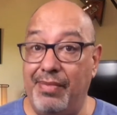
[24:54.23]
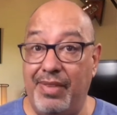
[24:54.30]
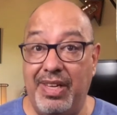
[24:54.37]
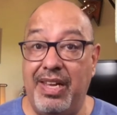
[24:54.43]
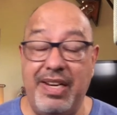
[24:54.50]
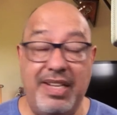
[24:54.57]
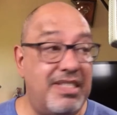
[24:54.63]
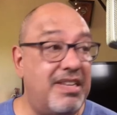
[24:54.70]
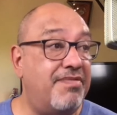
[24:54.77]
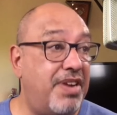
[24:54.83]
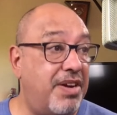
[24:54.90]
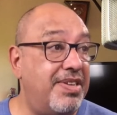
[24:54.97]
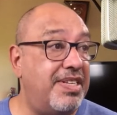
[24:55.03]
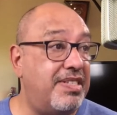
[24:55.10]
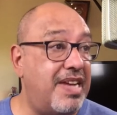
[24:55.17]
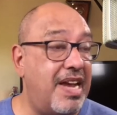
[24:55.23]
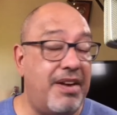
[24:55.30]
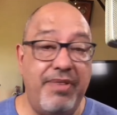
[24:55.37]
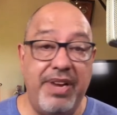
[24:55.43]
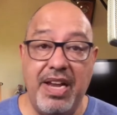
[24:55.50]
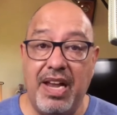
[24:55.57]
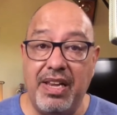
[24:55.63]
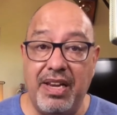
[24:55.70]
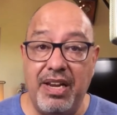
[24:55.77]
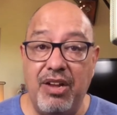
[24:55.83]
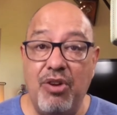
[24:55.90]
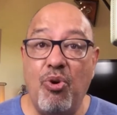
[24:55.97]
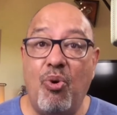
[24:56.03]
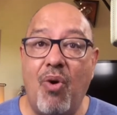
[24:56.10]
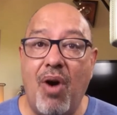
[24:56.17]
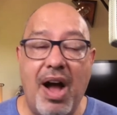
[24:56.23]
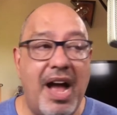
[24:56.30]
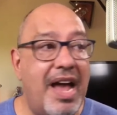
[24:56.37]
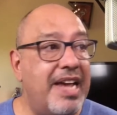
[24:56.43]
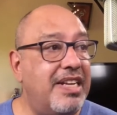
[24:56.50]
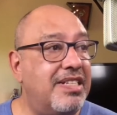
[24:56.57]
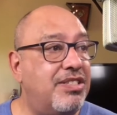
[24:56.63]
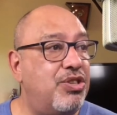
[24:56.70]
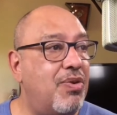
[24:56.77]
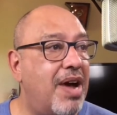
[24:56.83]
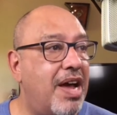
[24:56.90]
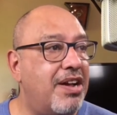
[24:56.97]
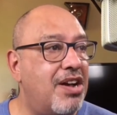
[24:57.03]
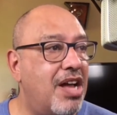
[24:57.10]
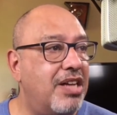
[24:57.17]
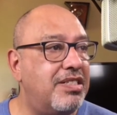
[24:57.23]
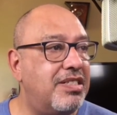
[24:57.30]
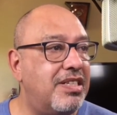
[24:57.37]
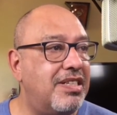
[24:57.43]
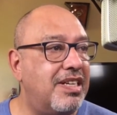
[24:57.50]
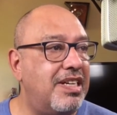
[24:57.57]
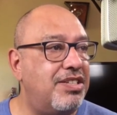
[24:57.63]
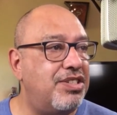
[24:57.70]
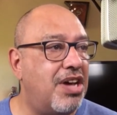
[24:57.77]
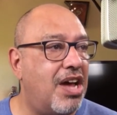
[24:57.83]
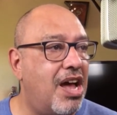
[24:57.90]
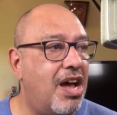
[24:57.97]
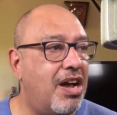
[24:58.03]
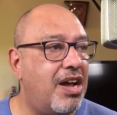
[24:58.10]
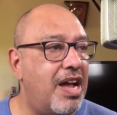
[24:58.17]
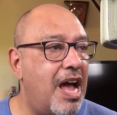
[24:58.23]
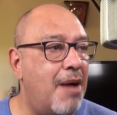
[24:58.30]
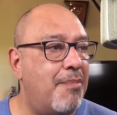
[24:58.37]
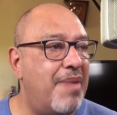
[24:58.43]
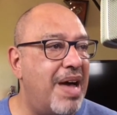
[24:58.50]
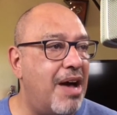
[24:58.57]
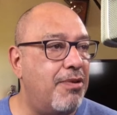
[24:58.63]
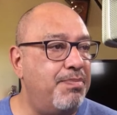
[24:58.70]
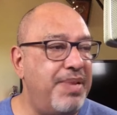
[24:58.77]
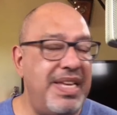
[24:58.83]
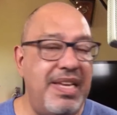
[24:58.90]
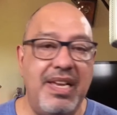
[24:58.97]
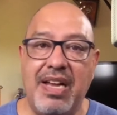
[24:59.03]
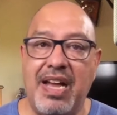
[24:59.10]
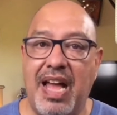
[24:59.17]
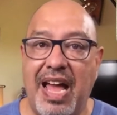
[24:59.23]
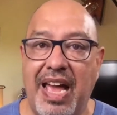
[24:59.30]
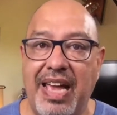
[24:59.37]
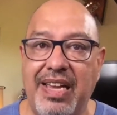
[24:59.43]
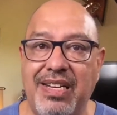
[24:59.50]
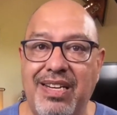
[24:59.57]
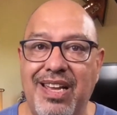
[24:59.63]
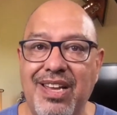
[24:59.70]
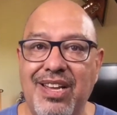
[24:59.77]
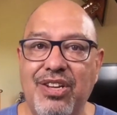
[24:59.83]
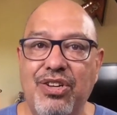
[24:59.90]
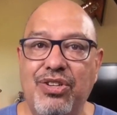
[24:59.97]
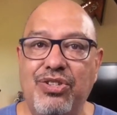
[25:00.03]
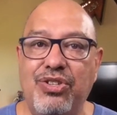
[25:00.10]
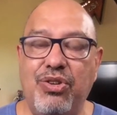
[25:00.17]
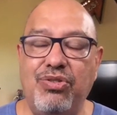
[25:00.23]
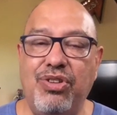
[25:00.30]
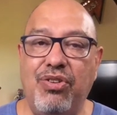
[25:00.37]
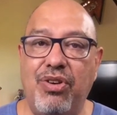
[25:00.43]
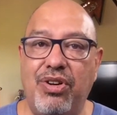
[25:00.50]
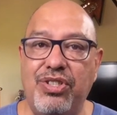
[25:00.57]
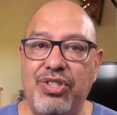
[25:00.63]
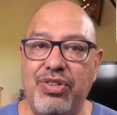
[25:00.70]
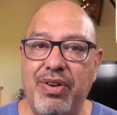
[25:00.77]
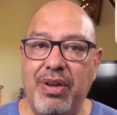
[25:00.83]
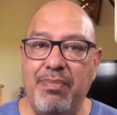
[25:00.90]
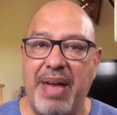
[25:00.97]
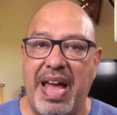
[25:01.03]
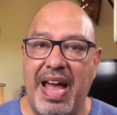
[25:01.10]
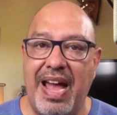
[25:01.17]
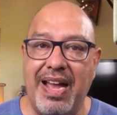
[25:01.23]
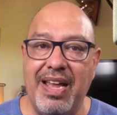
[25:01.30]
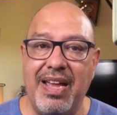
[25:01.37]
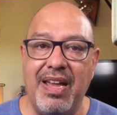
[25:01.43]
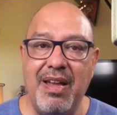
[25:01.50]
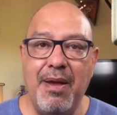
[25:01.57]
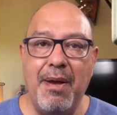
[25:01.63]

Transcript: it's a very sad reality. Why do I constantly talk about being kind to grocery baggers?